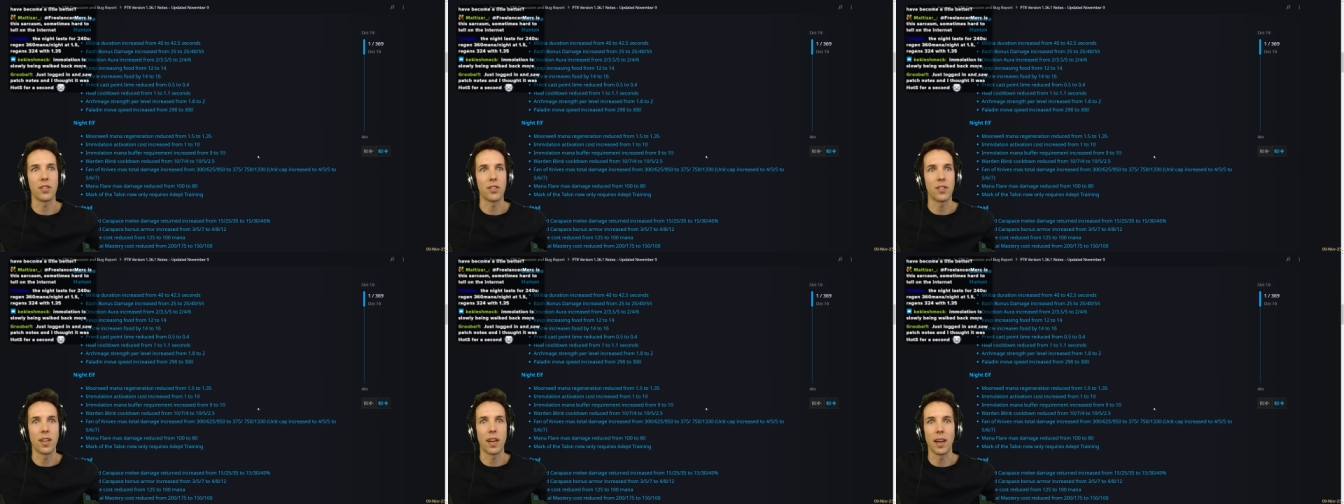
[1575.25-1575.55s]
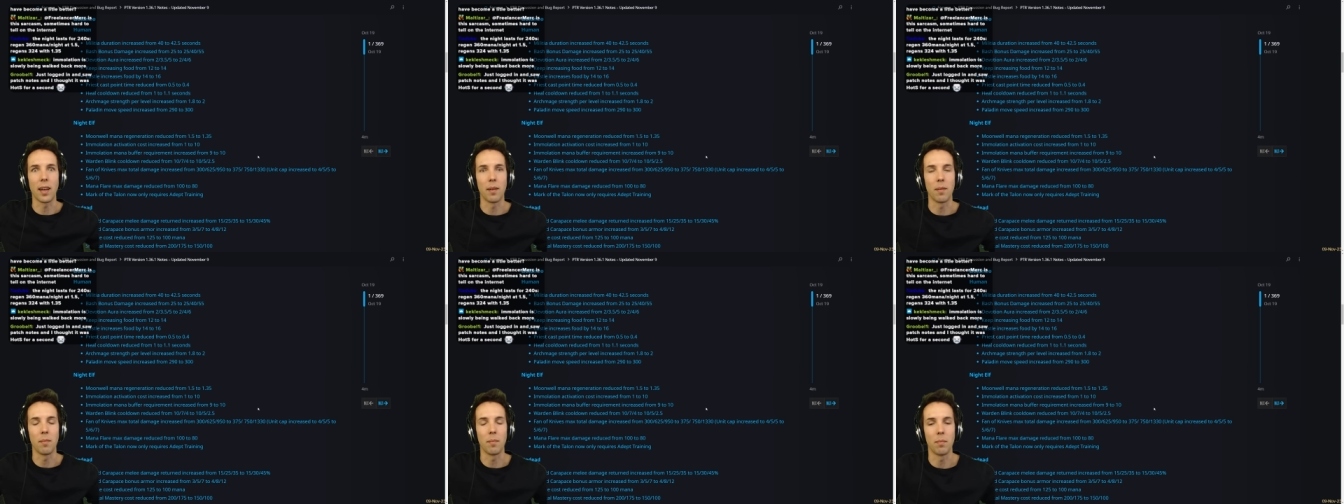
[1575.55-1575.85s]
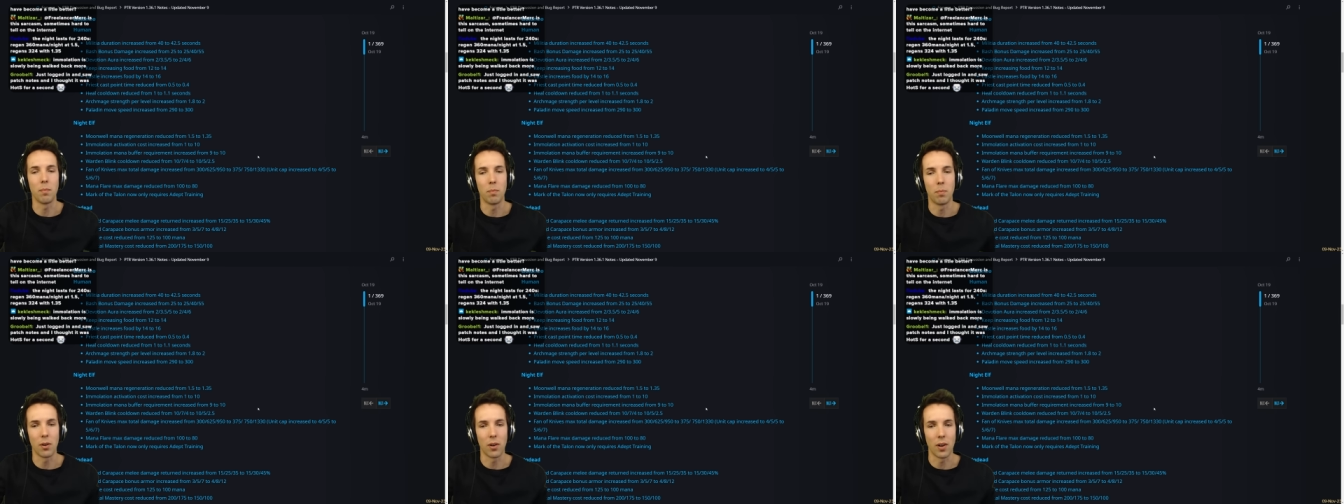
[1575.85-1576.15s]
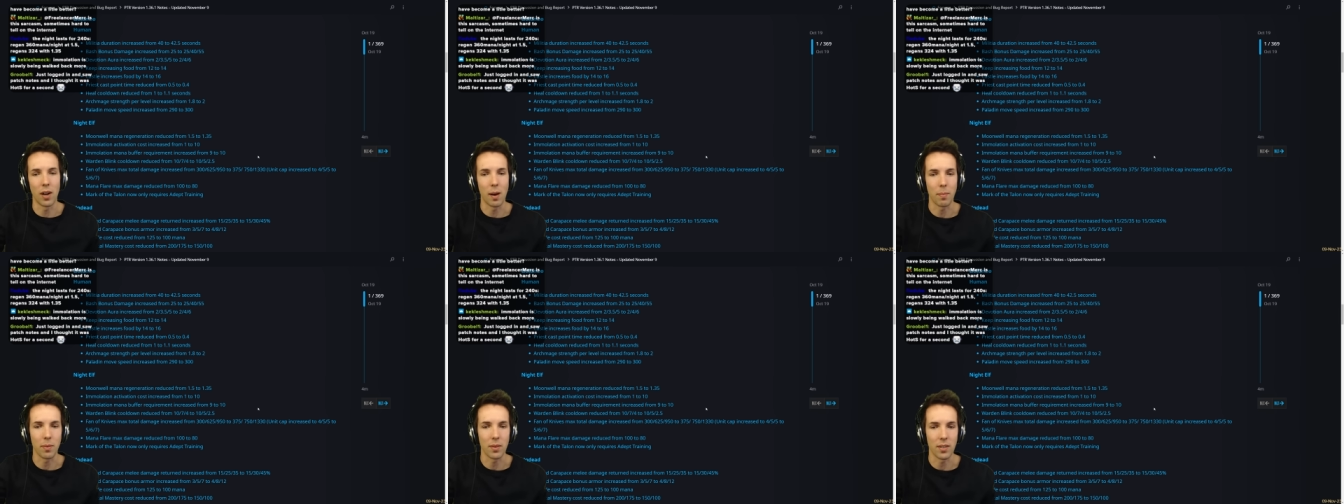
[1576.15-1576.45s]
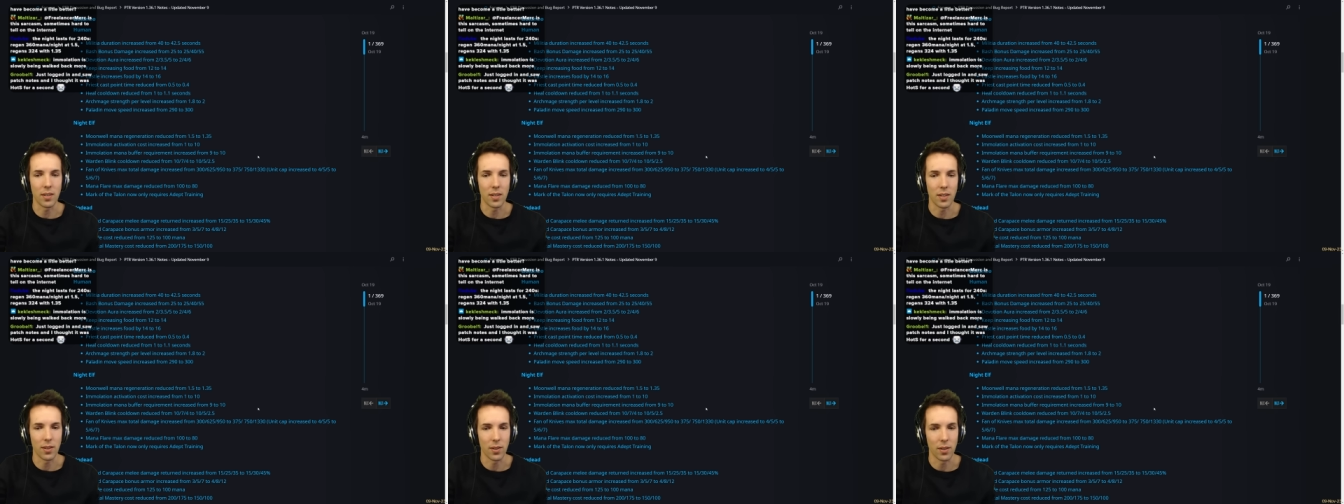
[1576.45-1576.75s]
stay and burn up
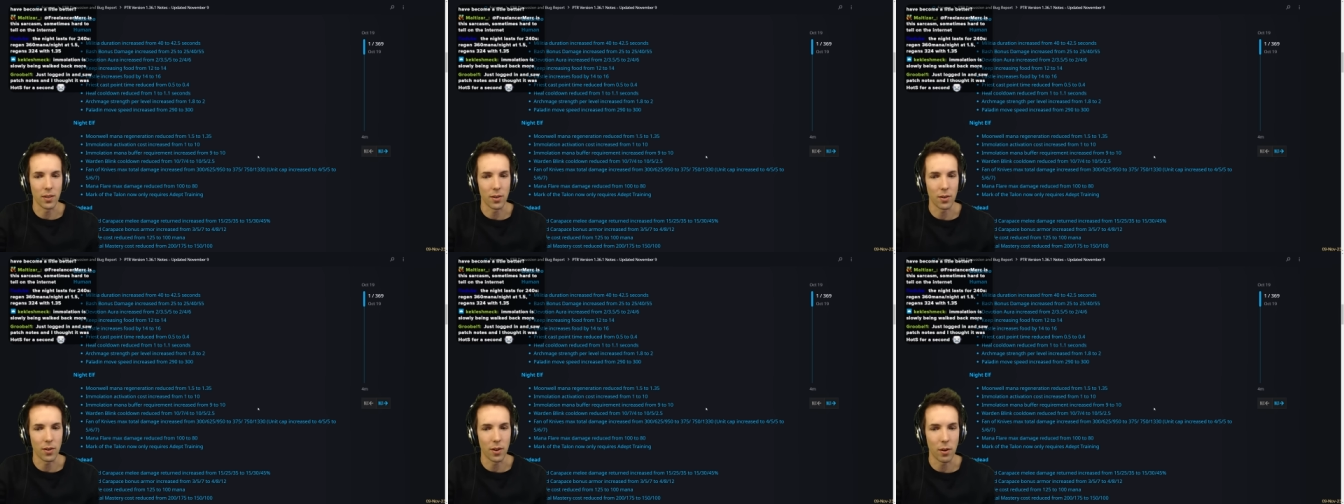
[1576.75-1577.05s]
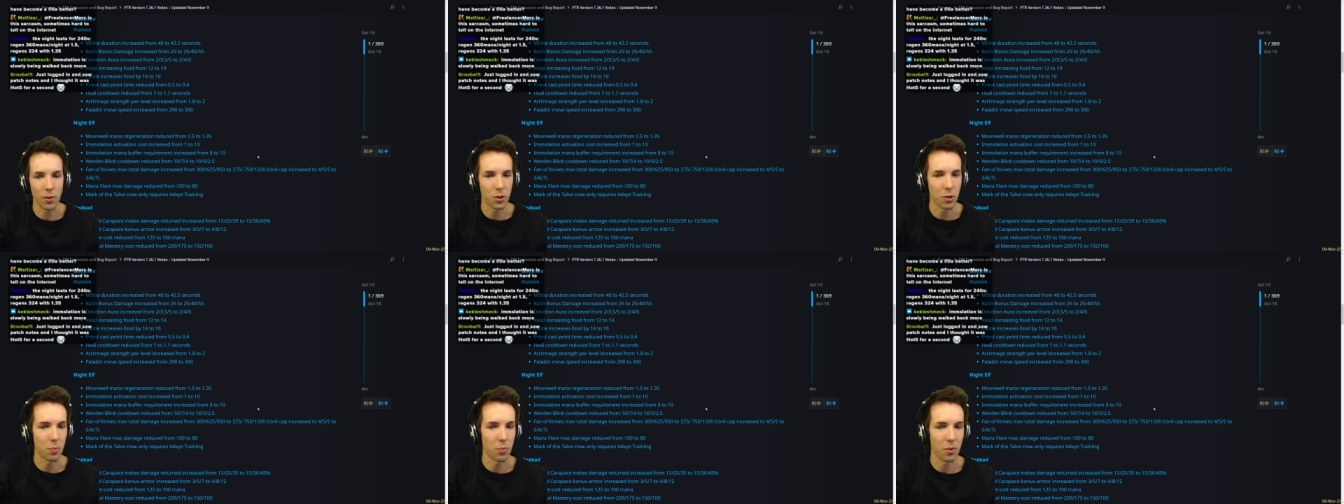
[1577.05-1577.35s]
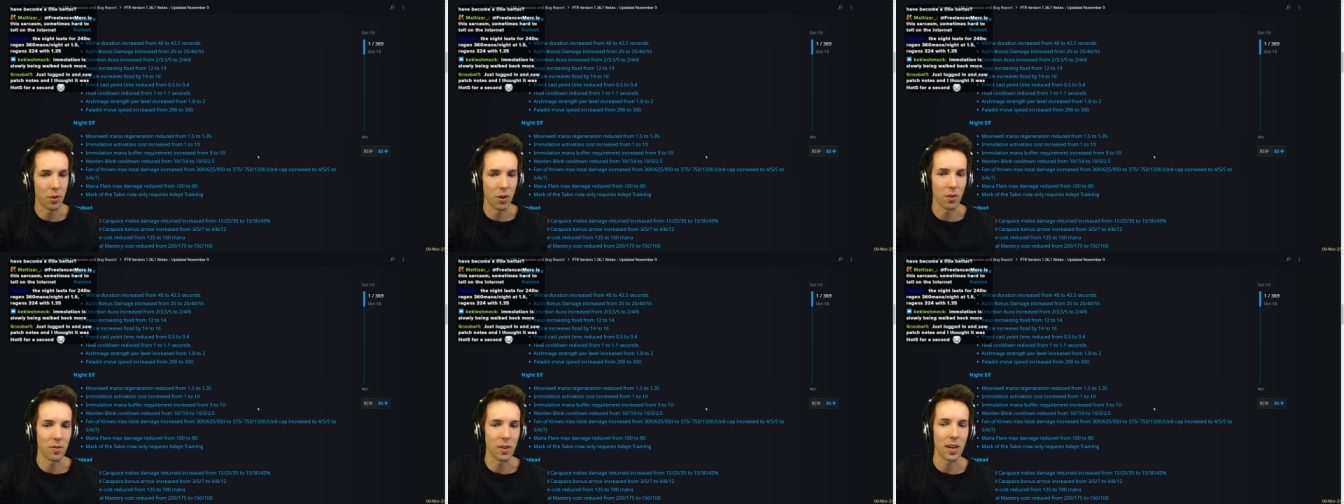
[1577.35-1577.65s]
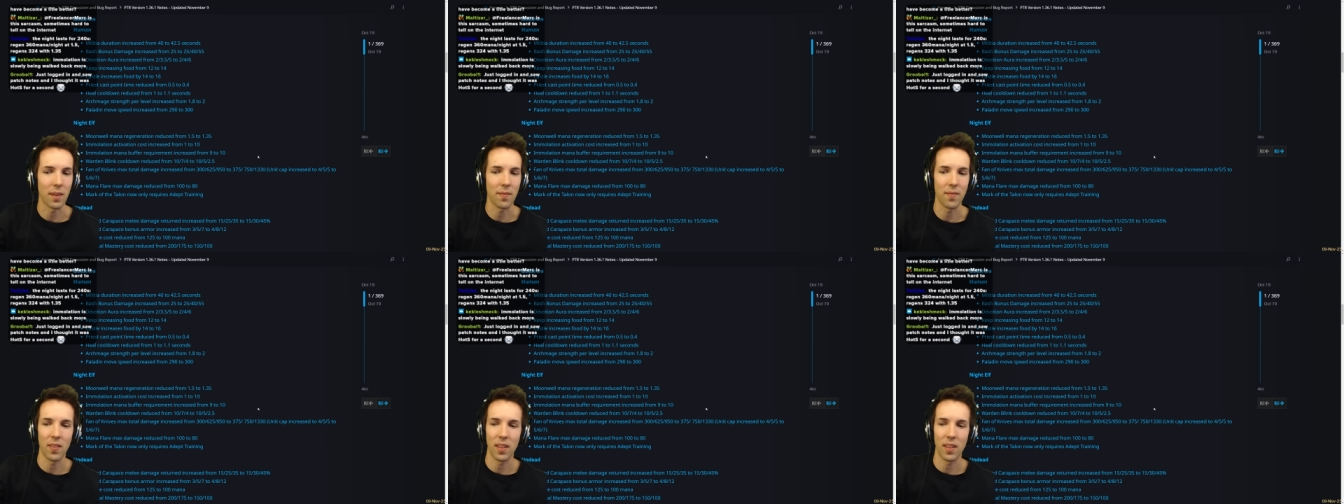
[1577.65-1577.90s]
until you go supernova